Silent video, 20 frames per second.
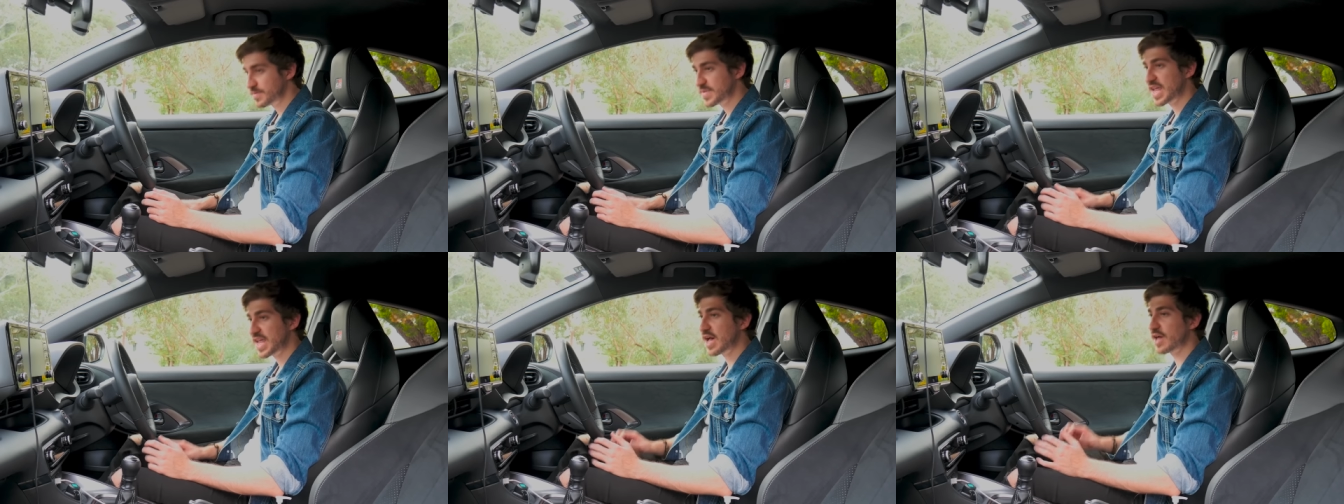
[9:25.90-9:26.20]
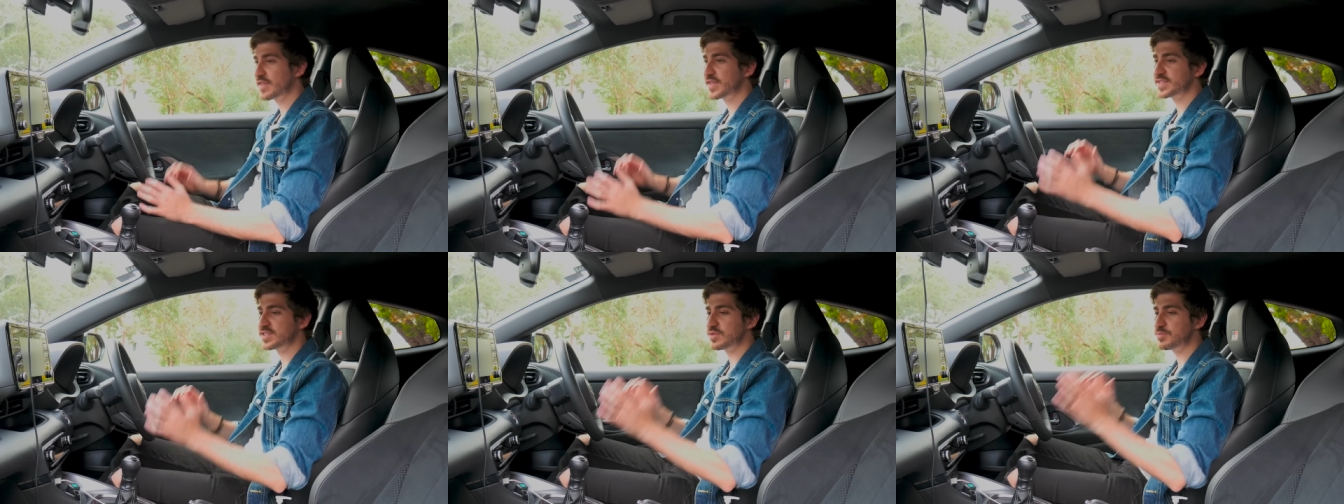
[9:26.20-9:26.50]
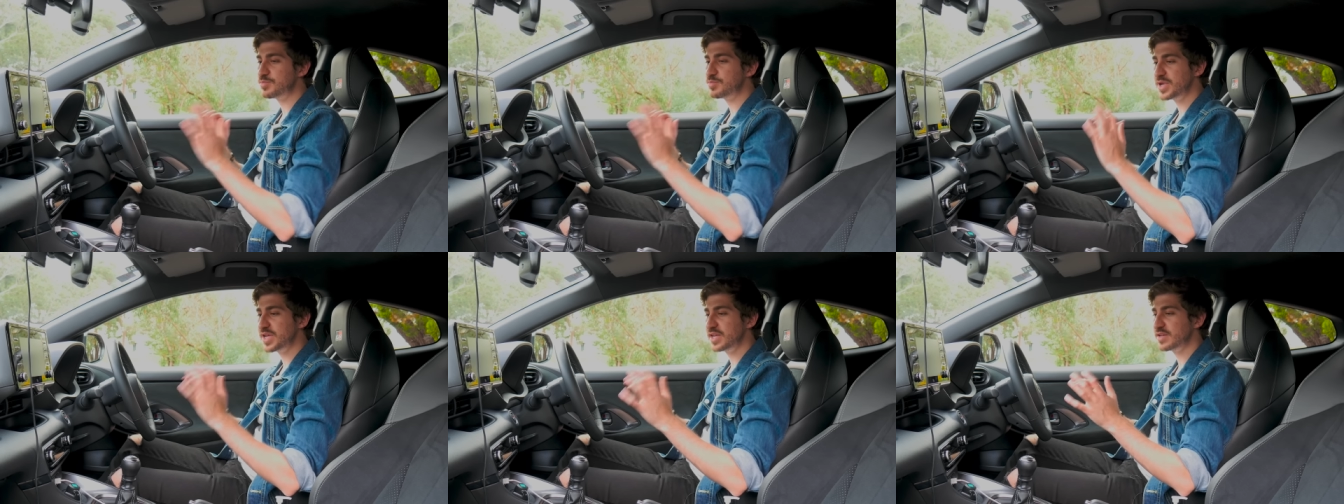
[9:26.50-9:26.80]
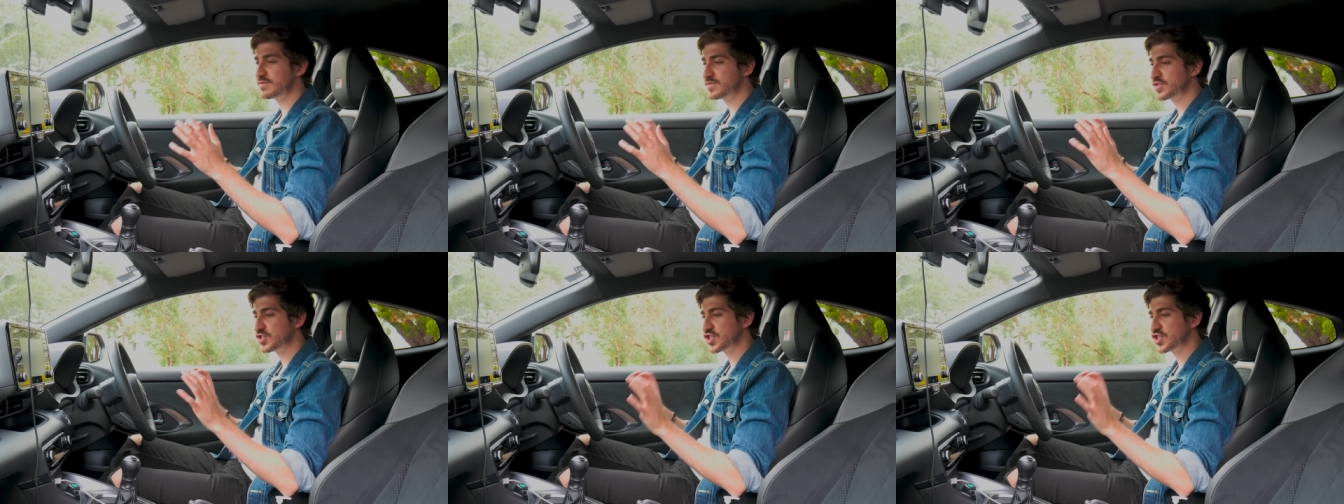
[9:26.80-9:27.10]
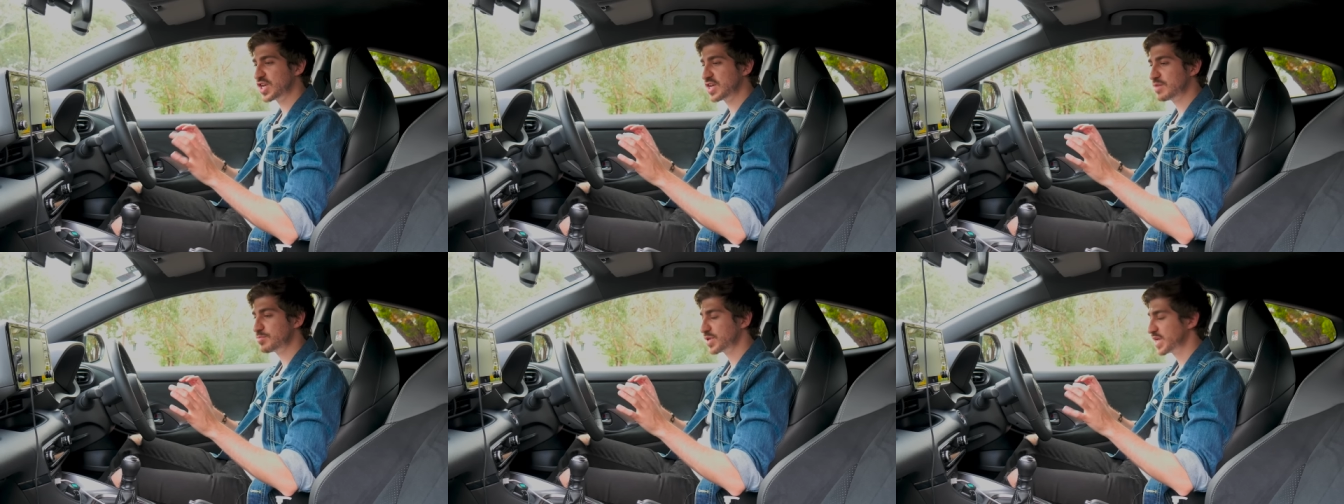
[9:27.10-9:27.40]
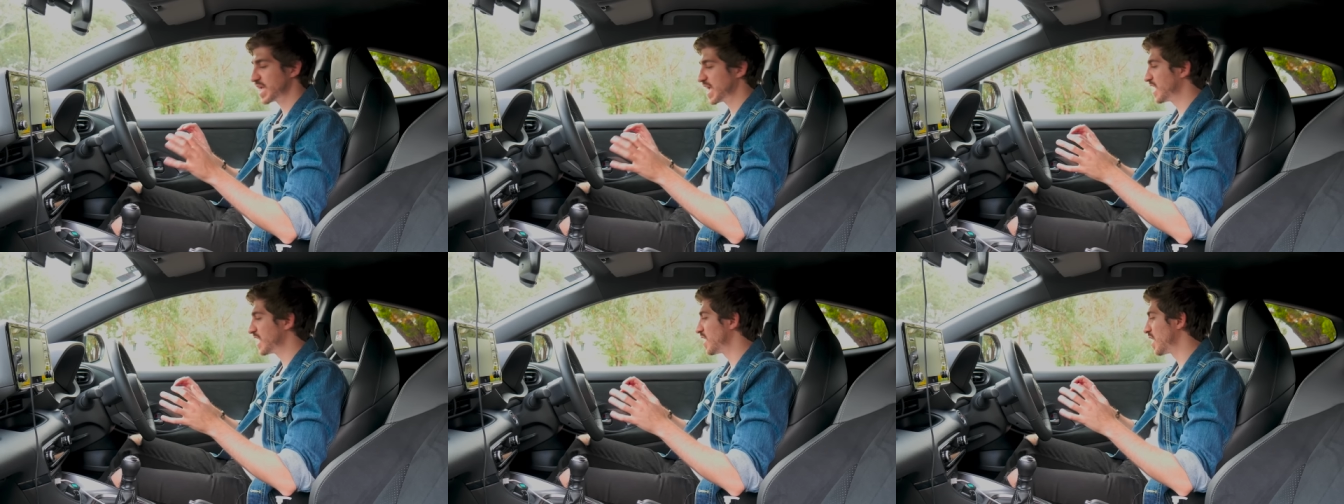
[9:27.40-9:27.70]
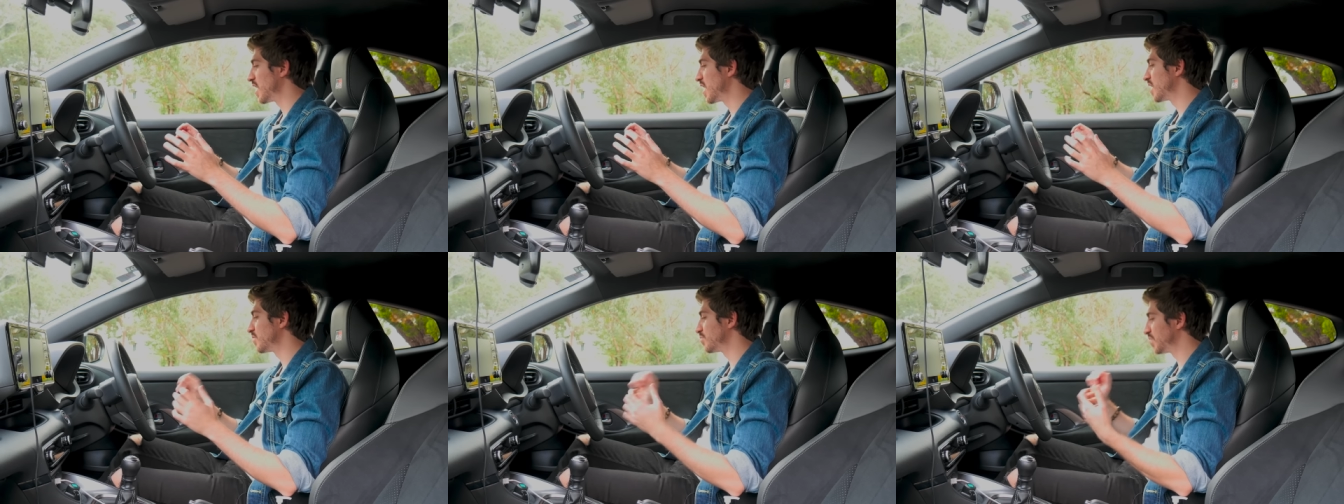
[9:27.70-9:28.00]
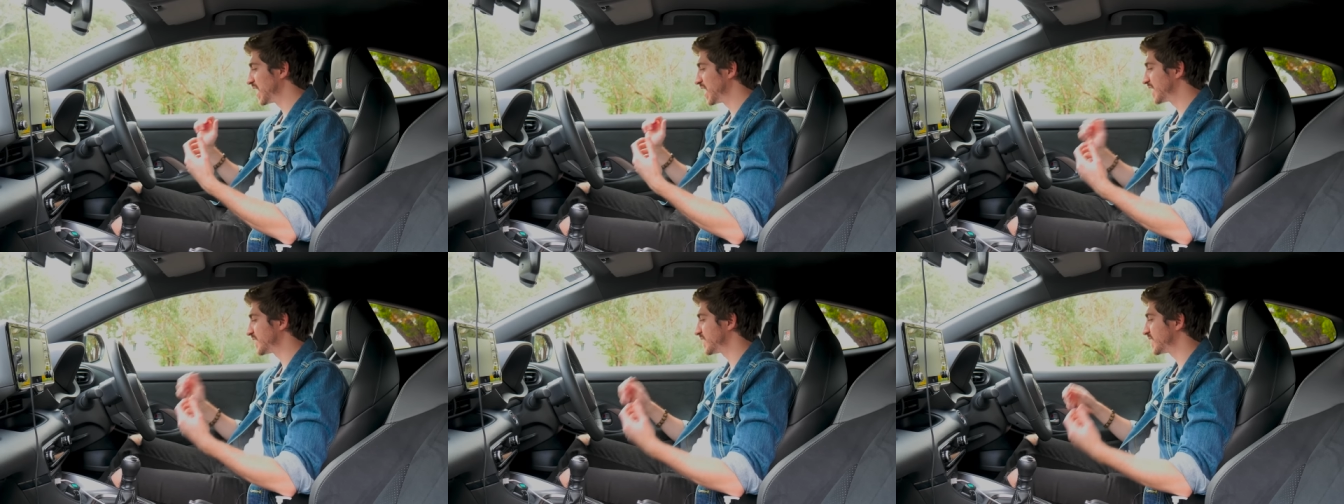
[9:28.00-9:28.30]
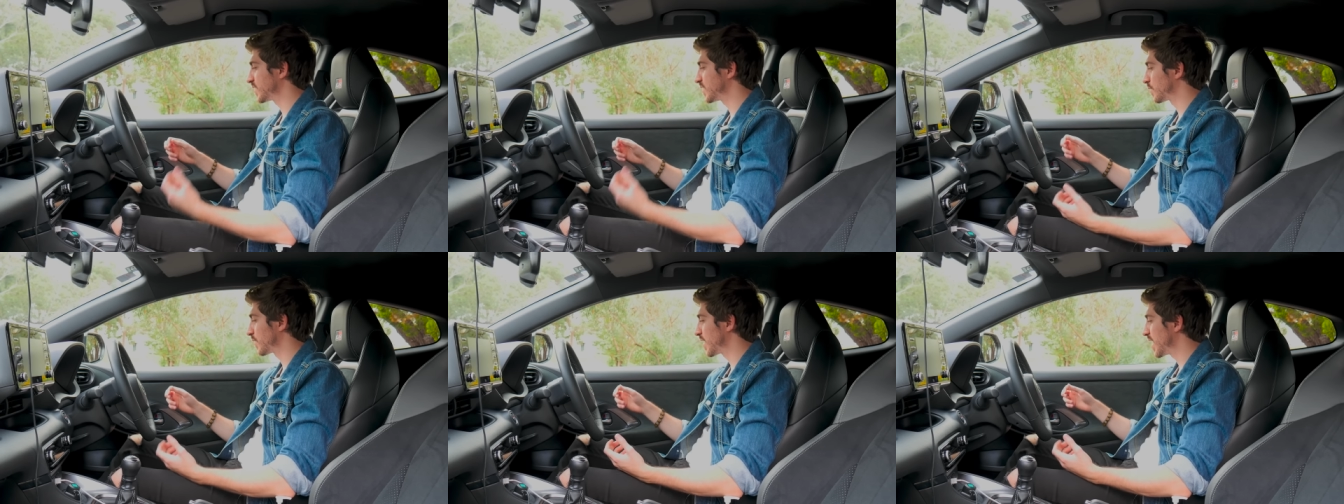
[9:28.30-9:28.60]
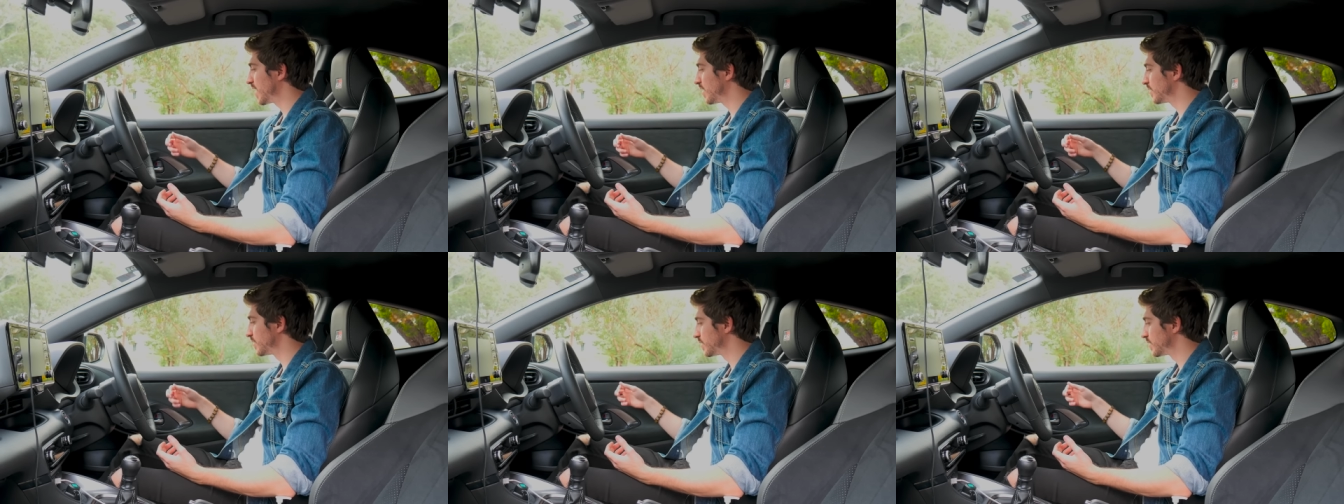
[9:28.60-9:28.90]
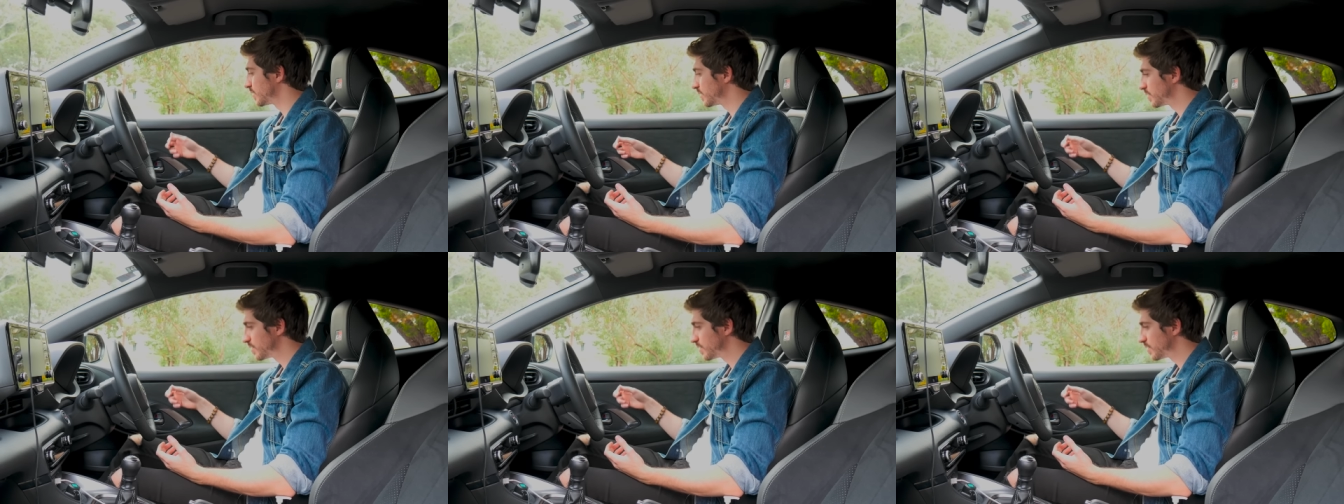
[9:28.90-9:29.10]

Now, there's a bit of cheap and hard plastic around.